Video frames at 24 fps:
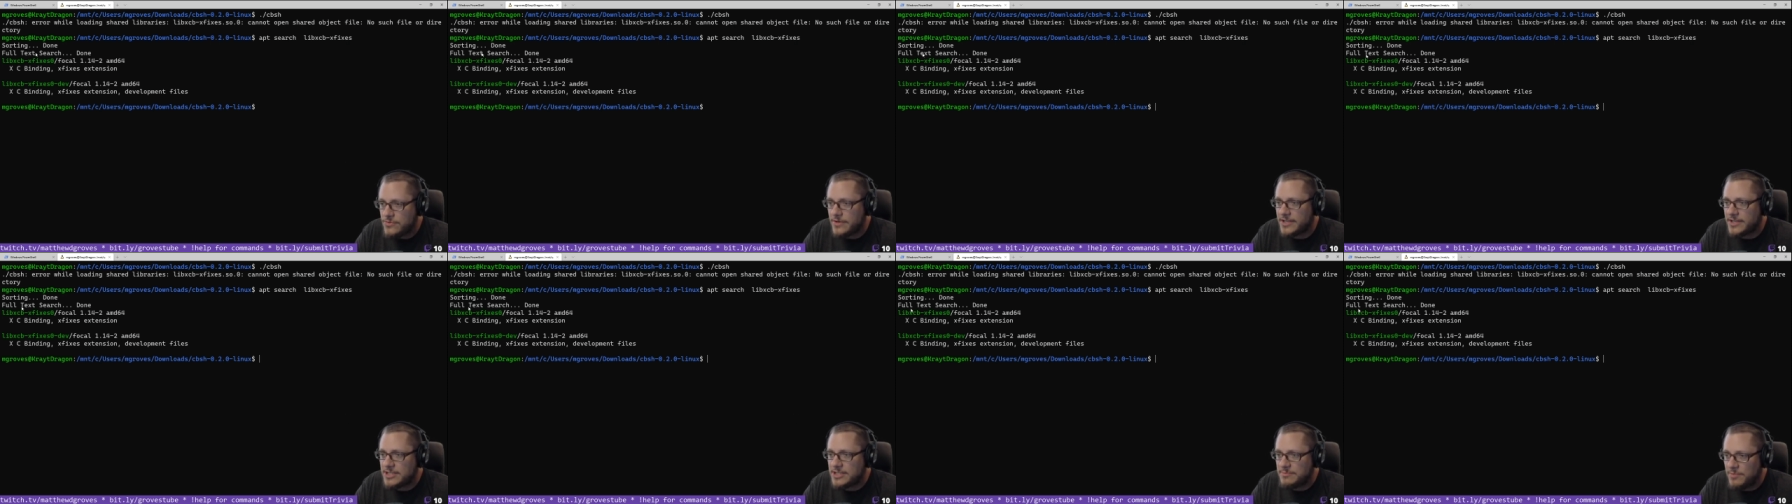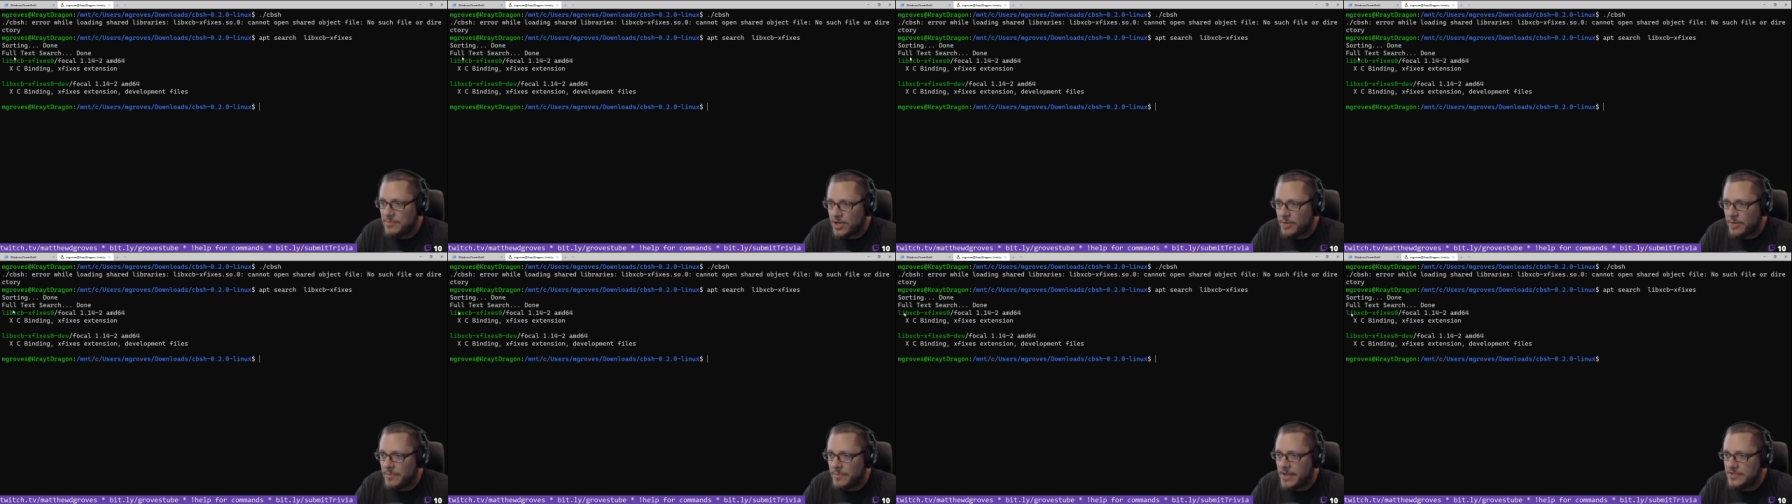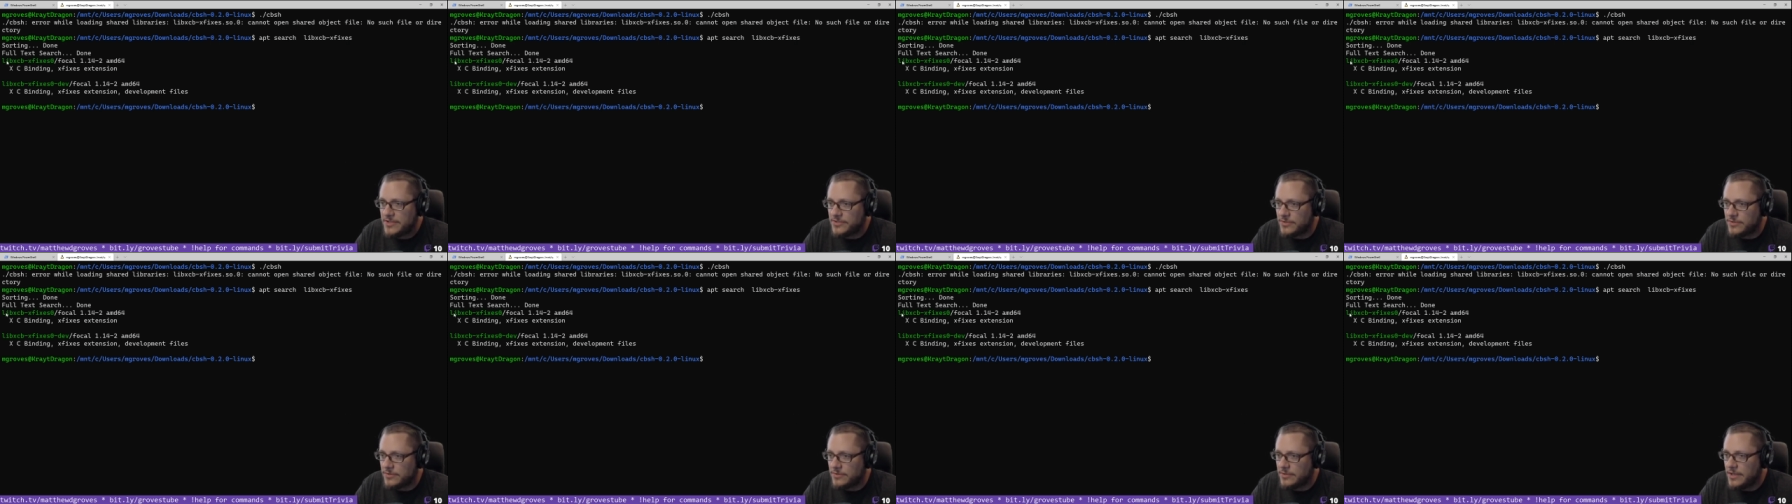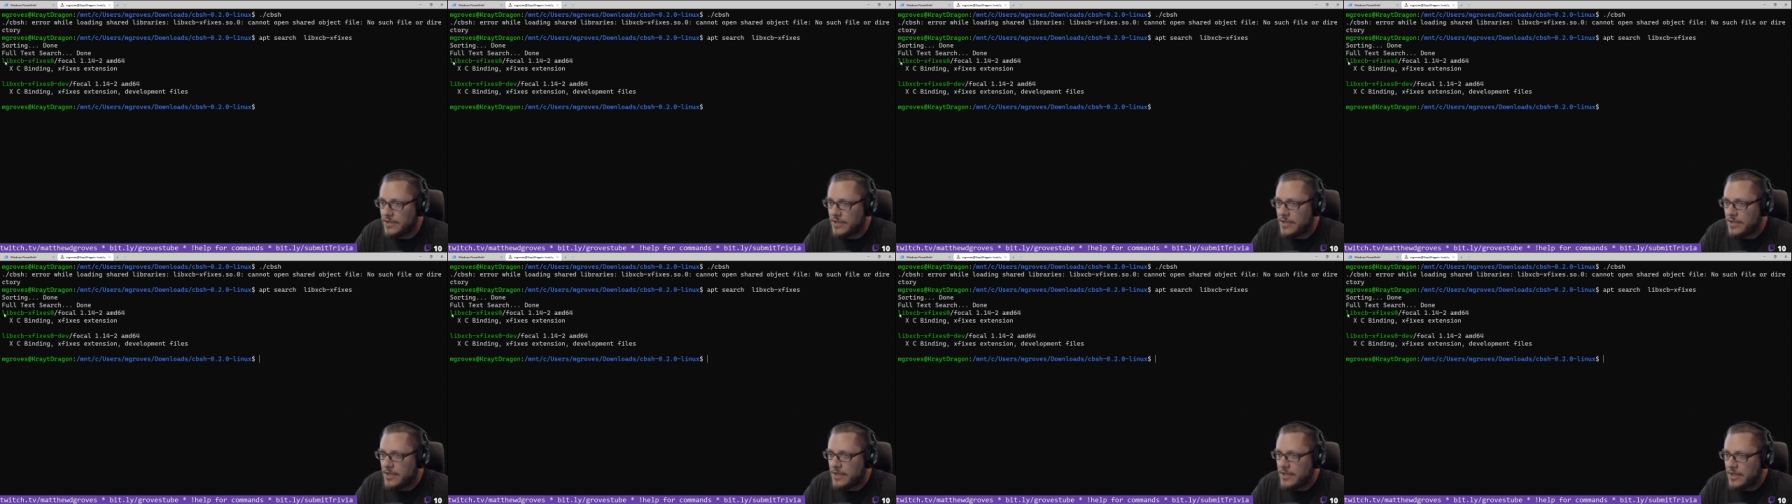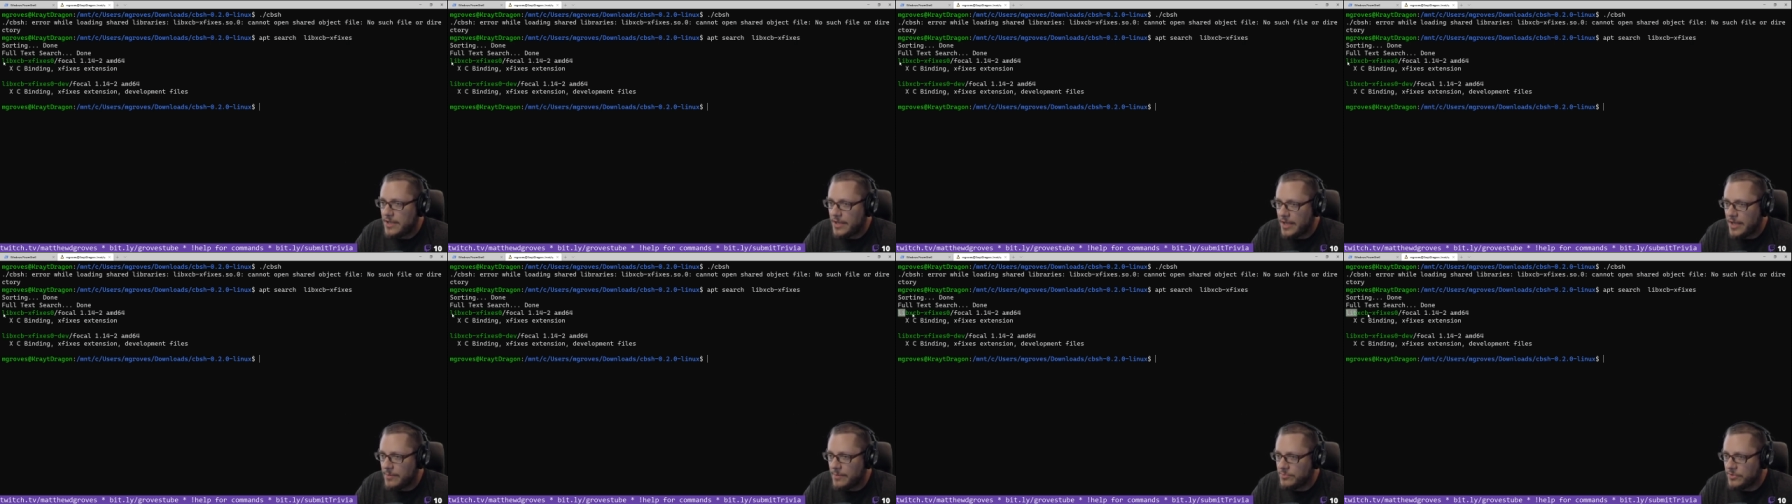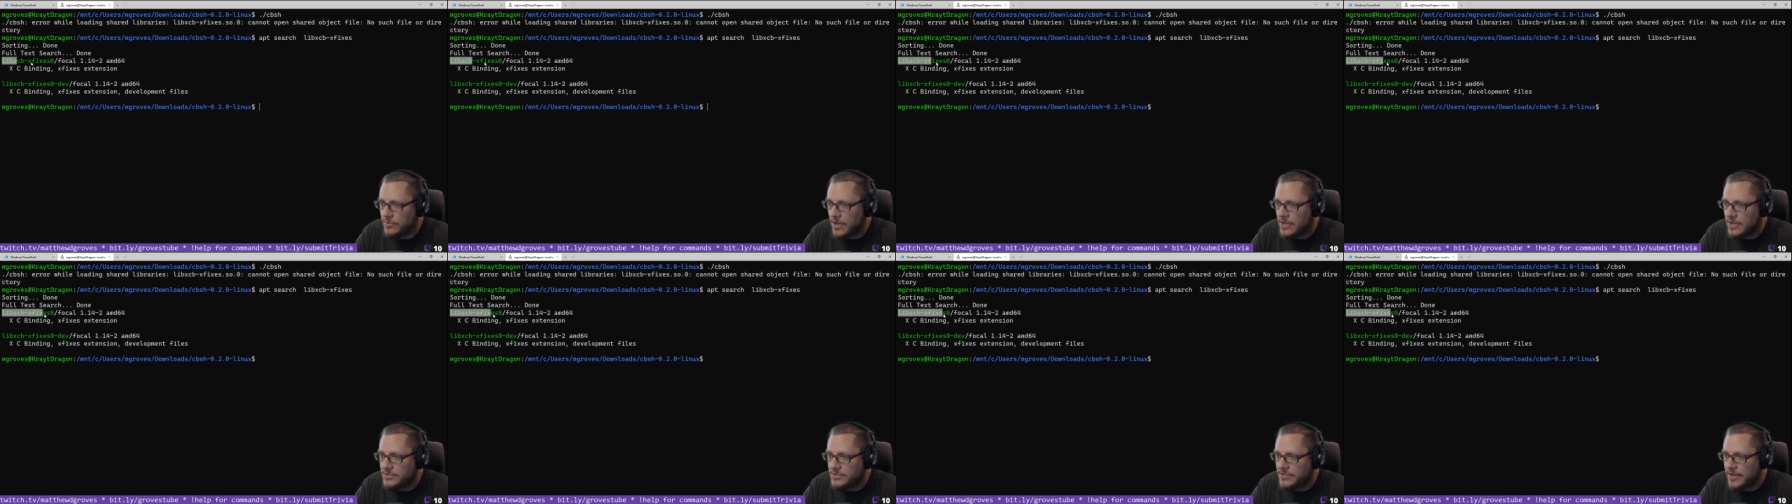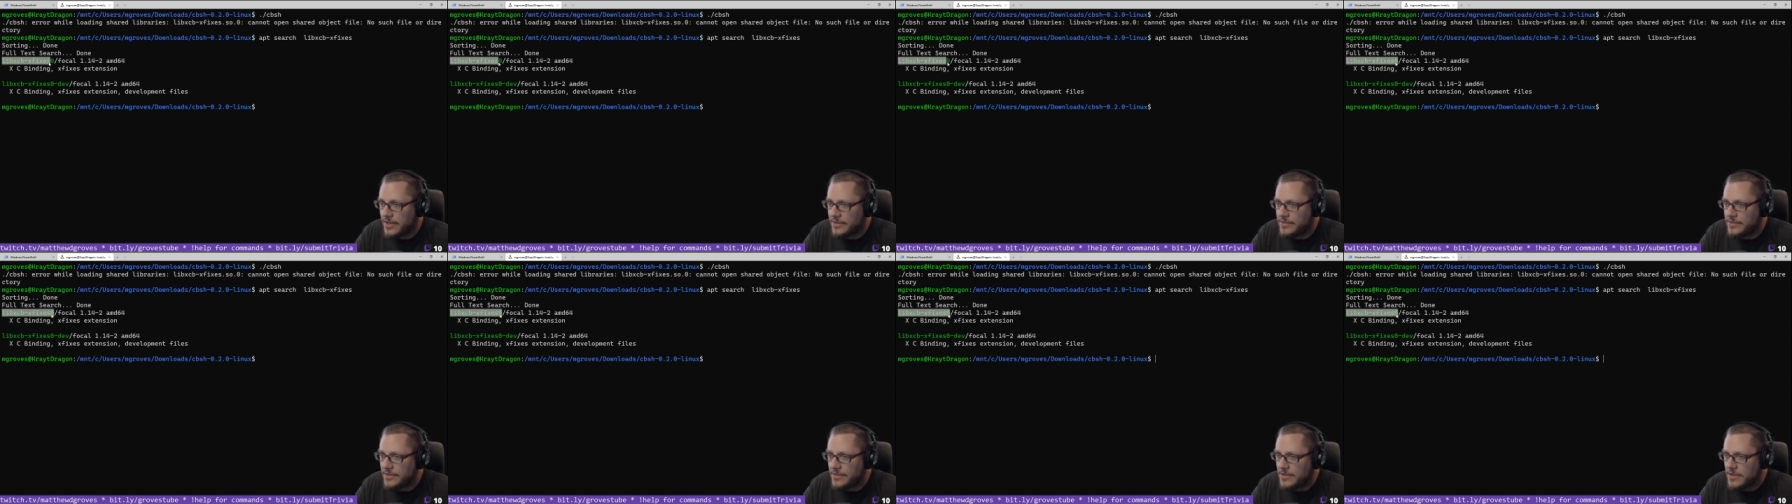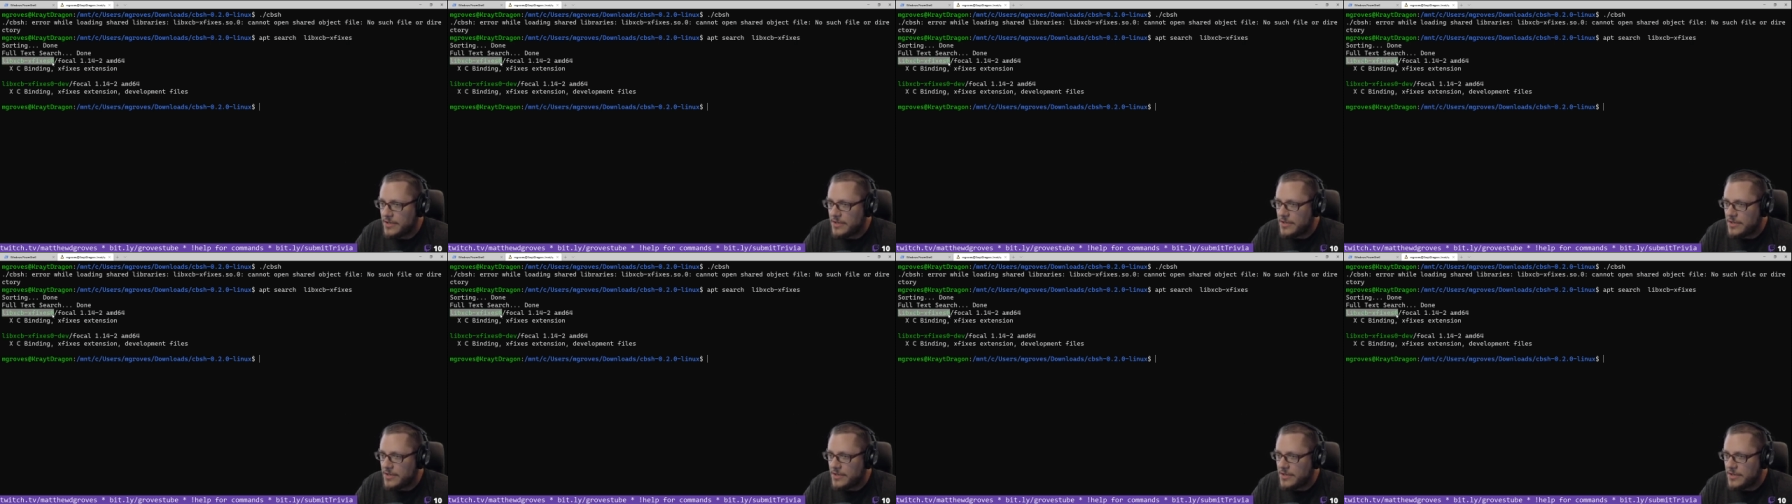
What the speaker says: experimental project.